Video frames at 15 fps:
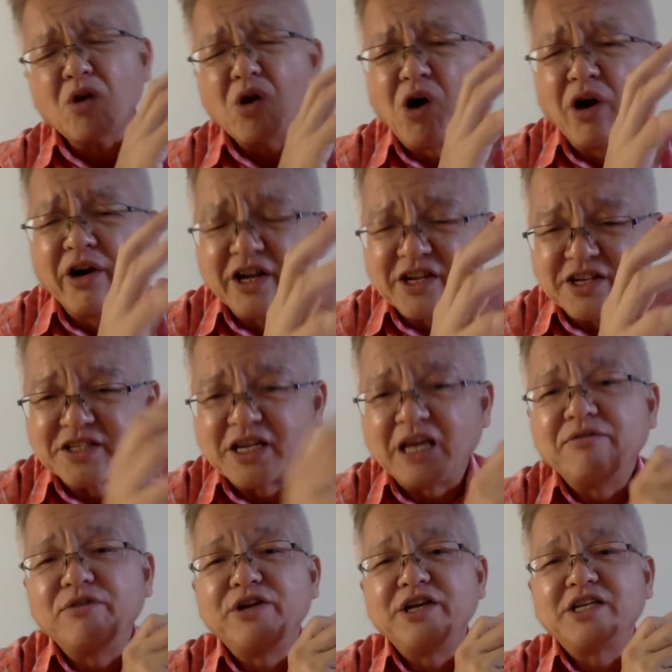on the
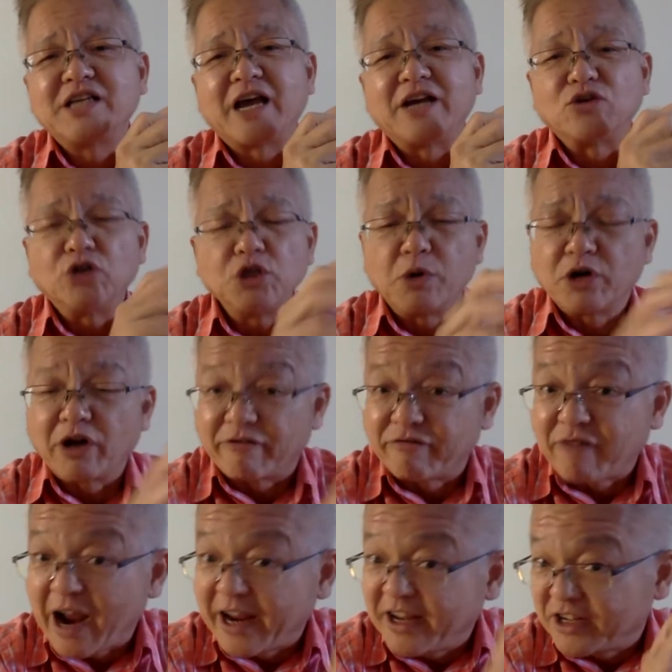savory side. So you will not
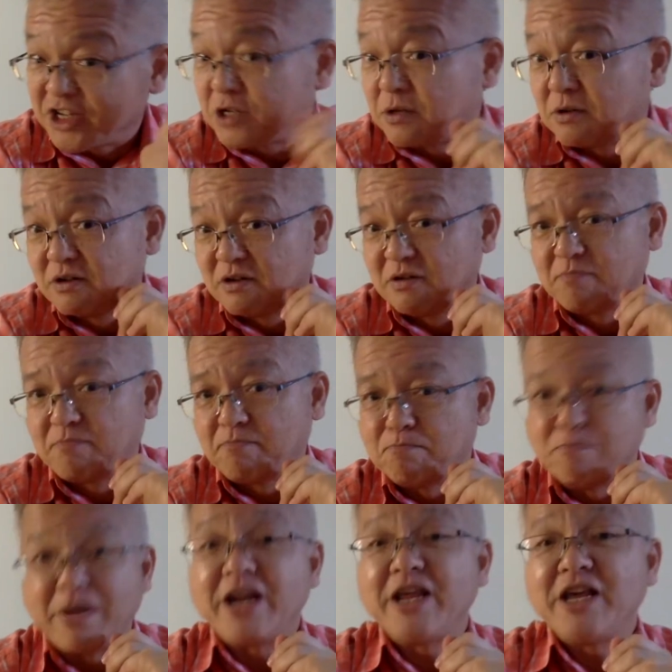find
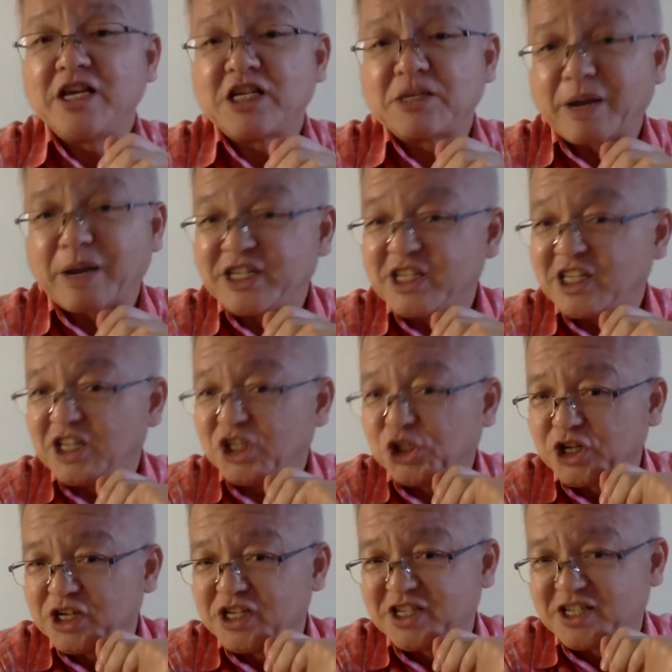many spicy
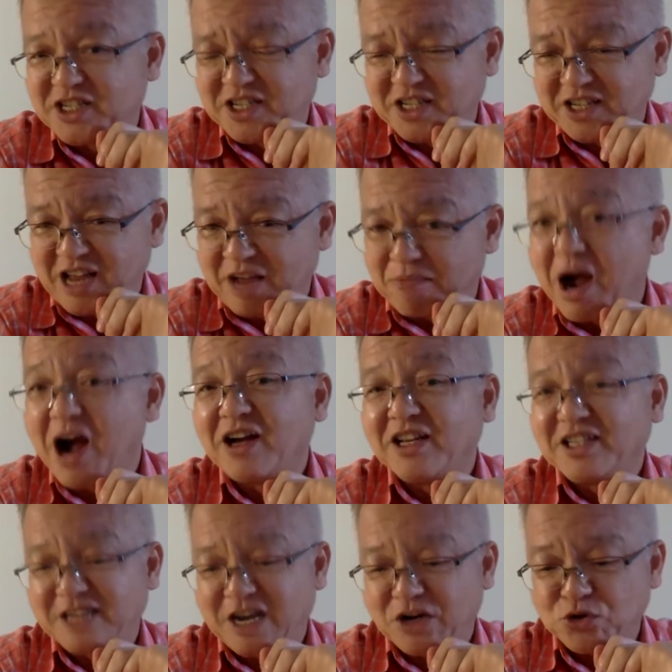dishes among
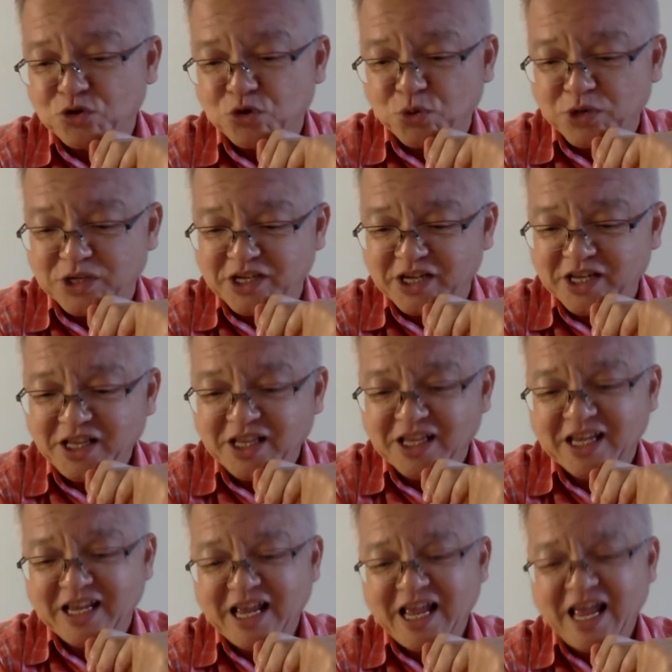Jiangsu cuisine,
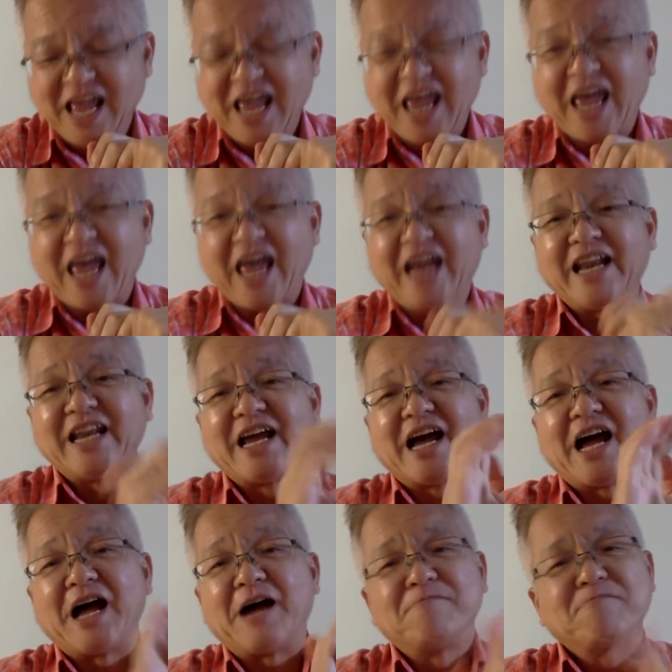and
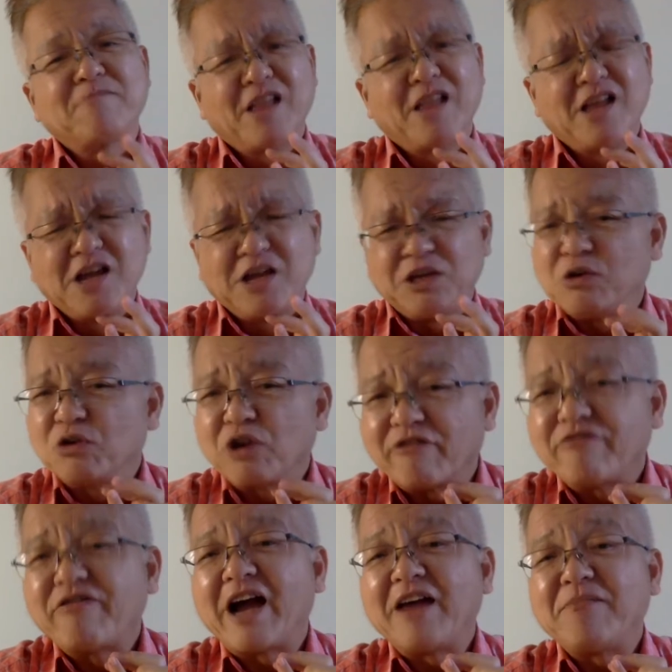you will
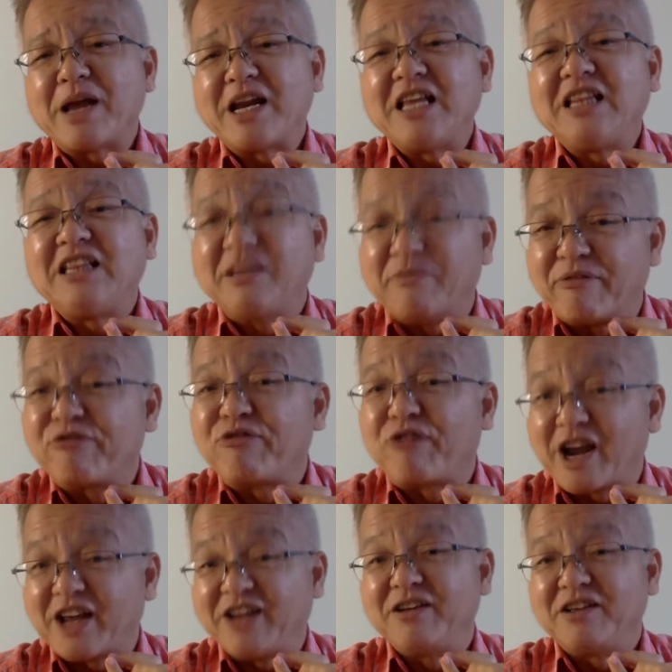not find many deep
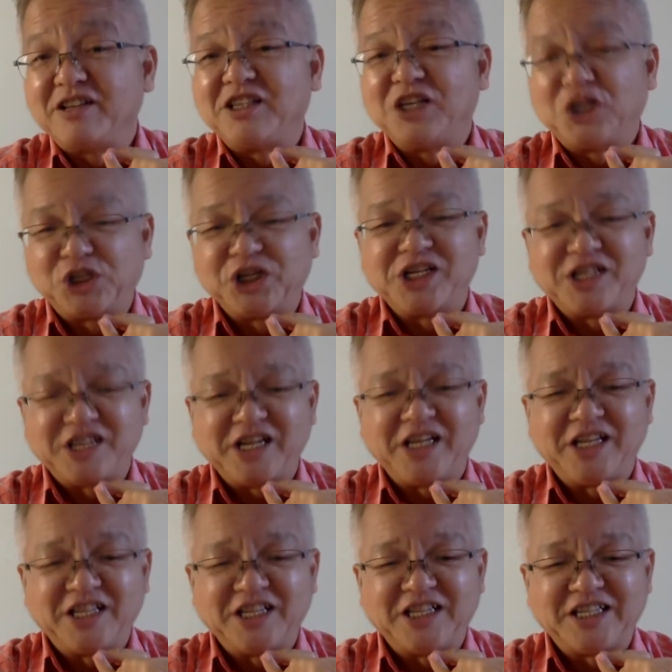fried dishes
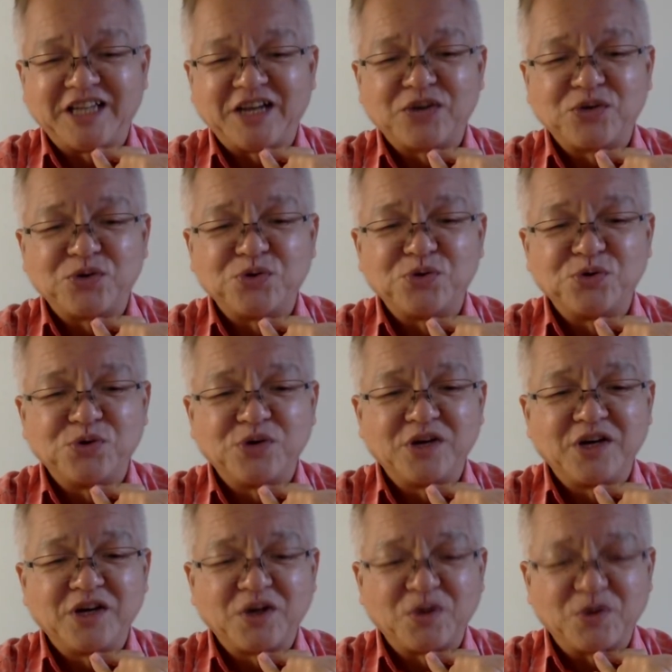in Jiangsu
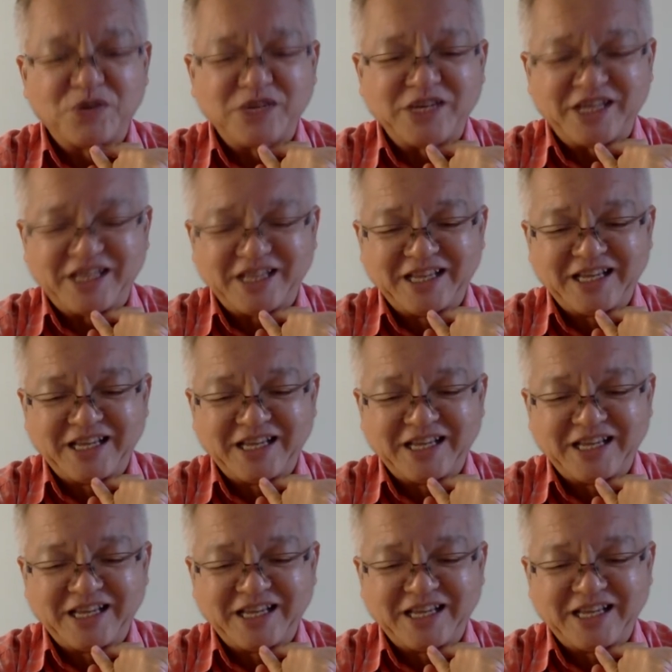cuisine.